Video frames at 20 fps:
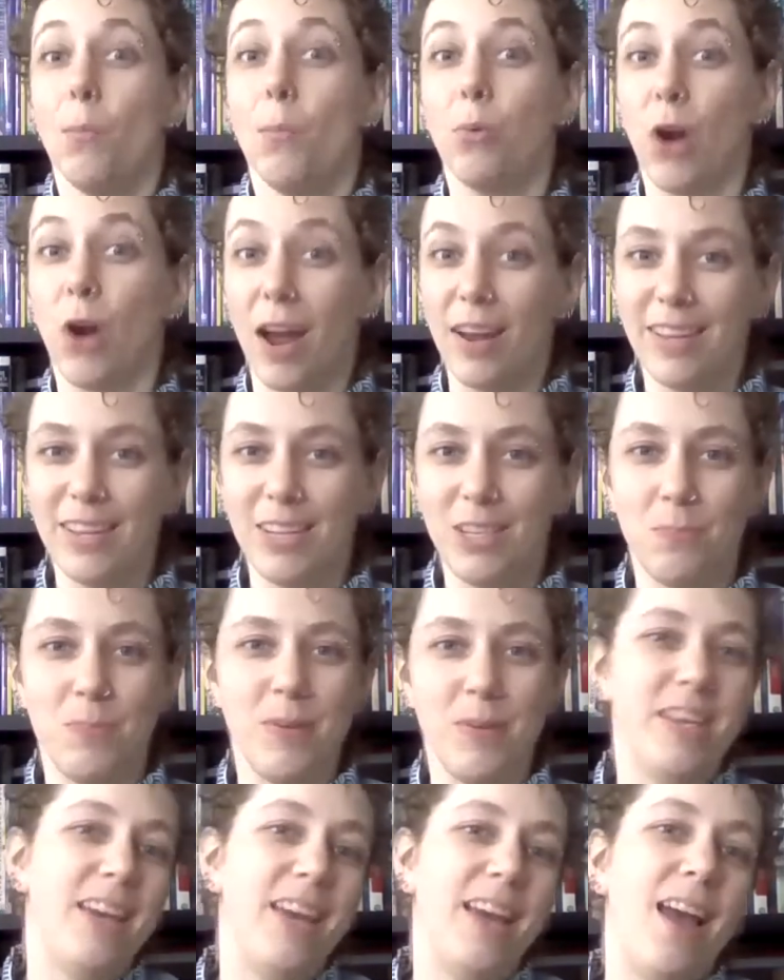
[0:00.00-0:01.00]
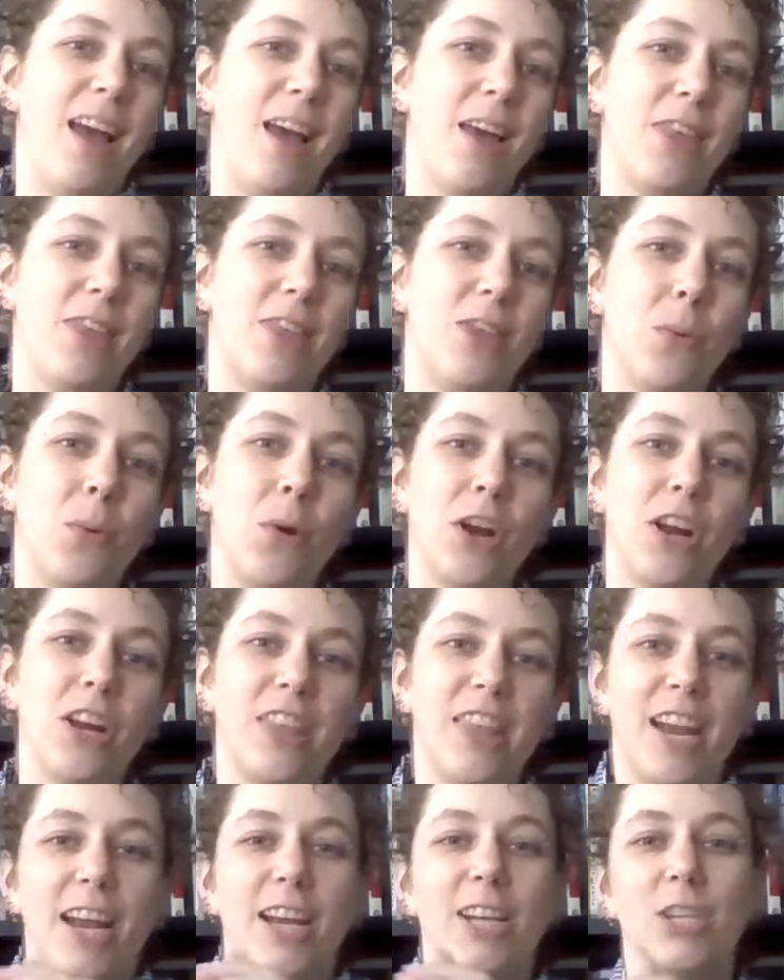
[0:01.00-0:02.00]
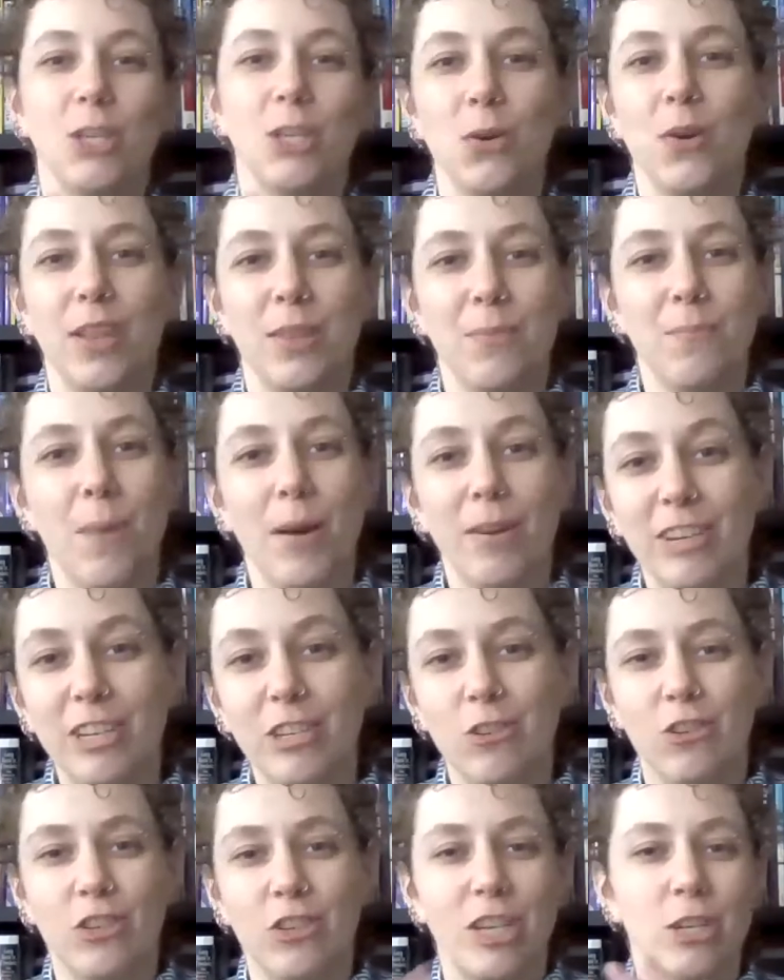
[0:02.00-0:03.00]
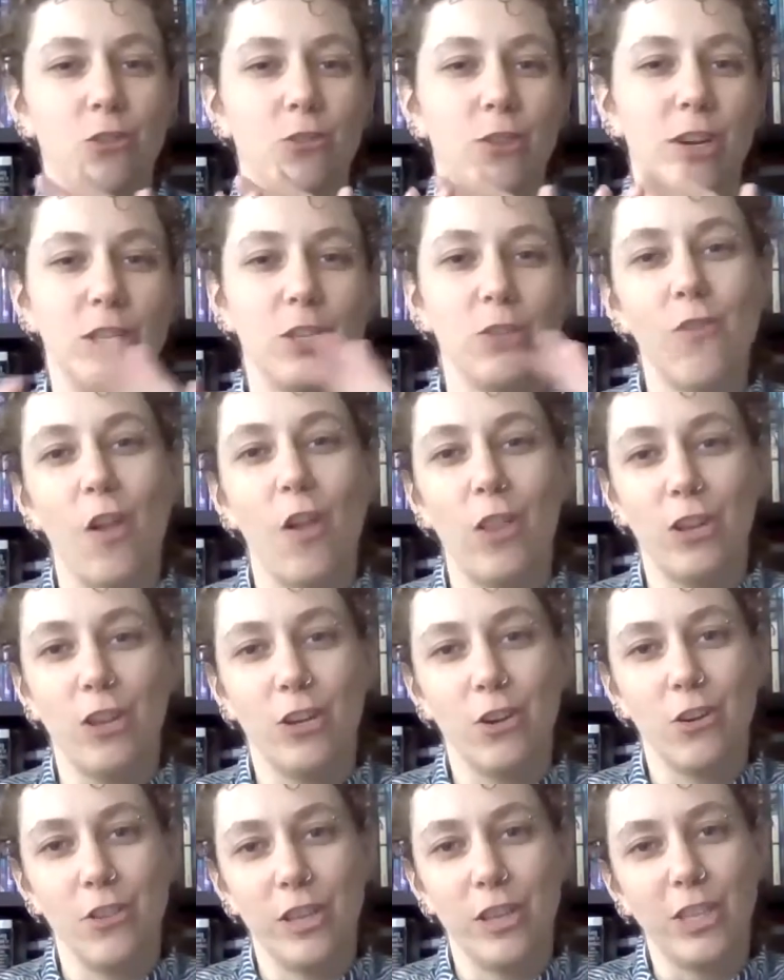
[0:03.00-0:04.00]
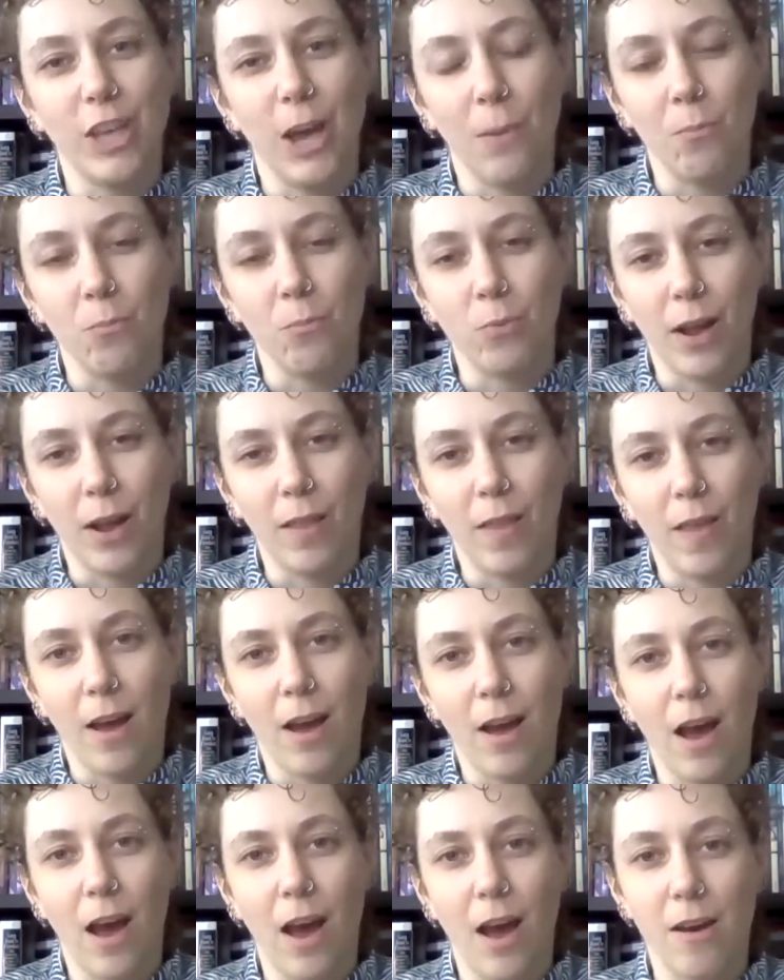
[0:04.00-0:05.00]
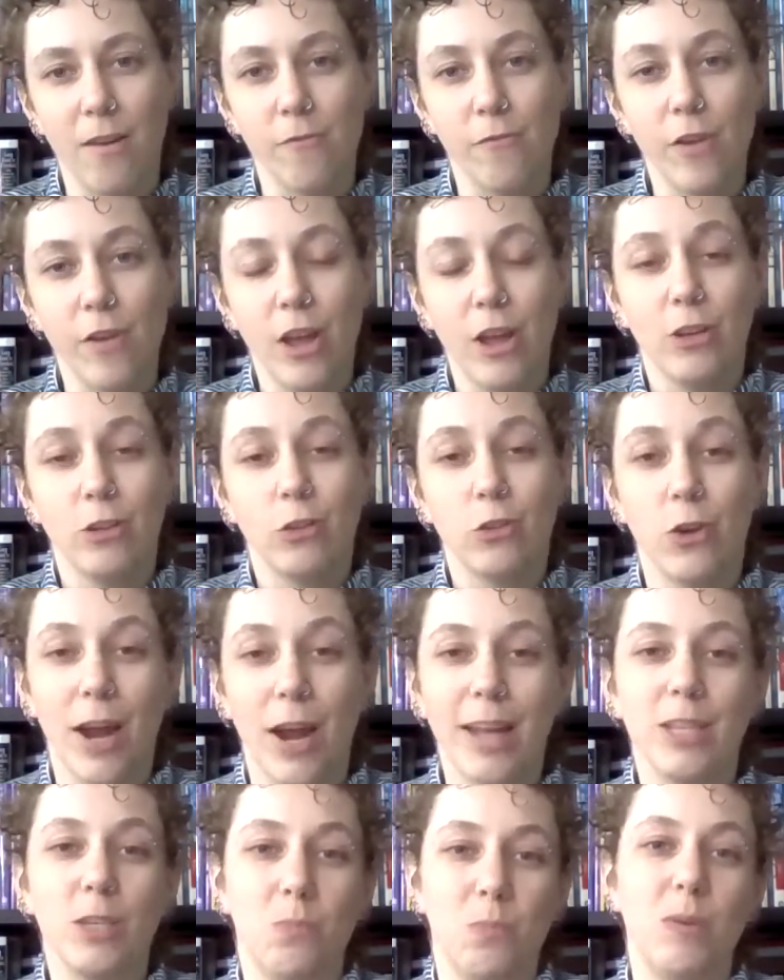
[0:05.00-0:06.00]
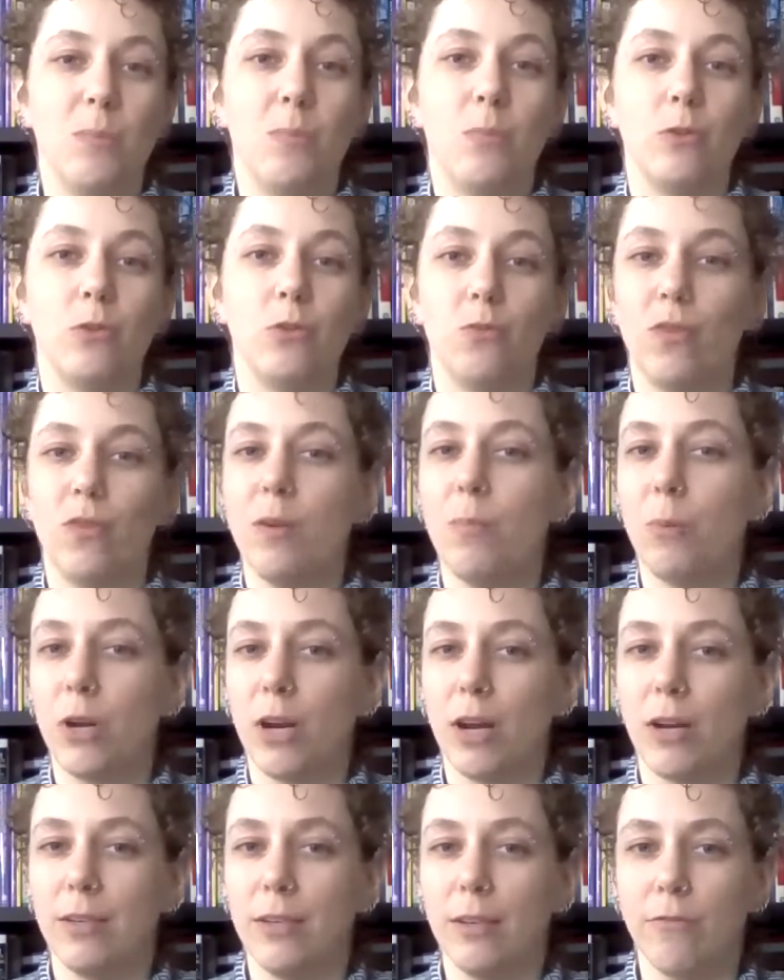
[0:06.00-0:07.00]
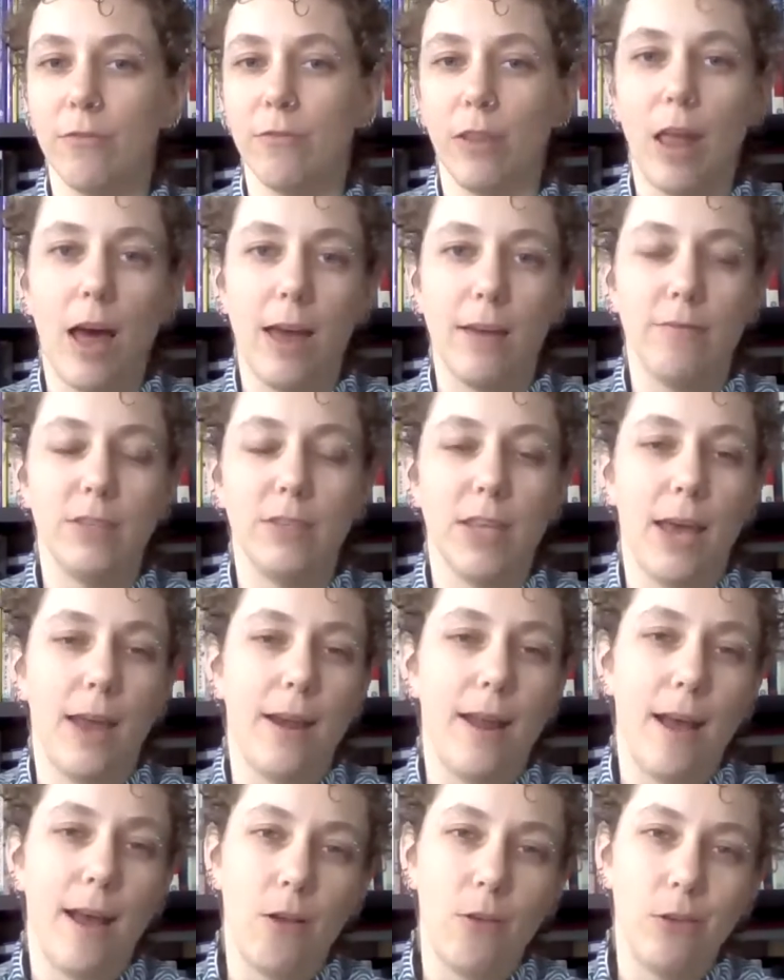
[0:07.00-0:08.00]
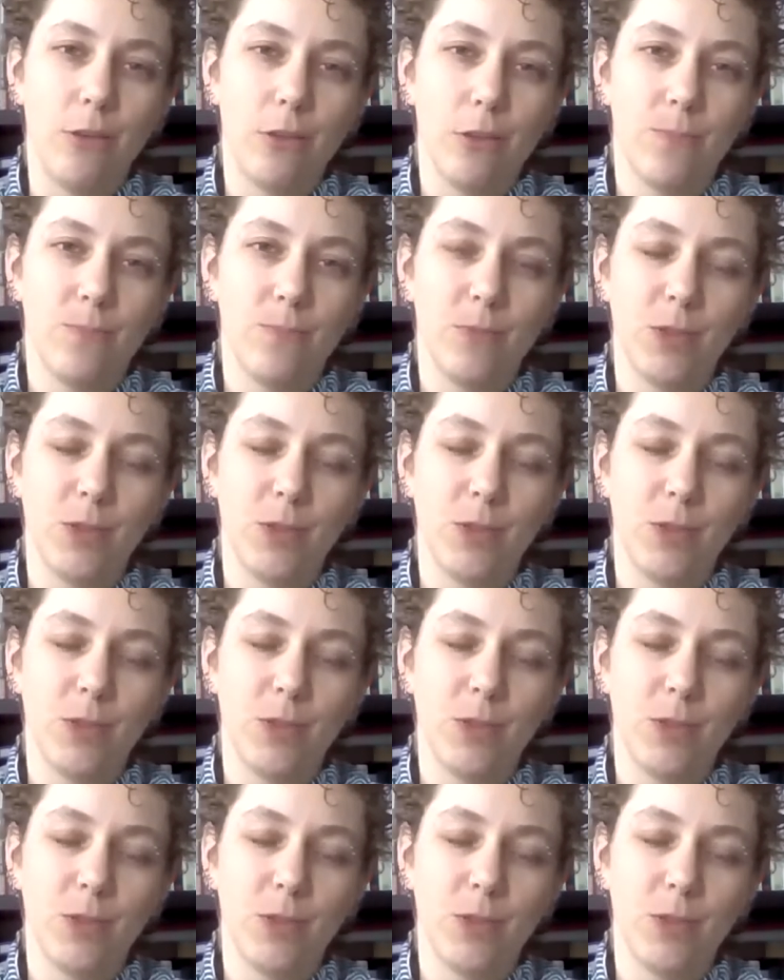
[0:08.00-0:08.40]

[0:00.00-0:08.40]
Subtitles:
Broadly speaking, the work that I do and my research interests fall under this umbrella of trans people's reproductive lives and health.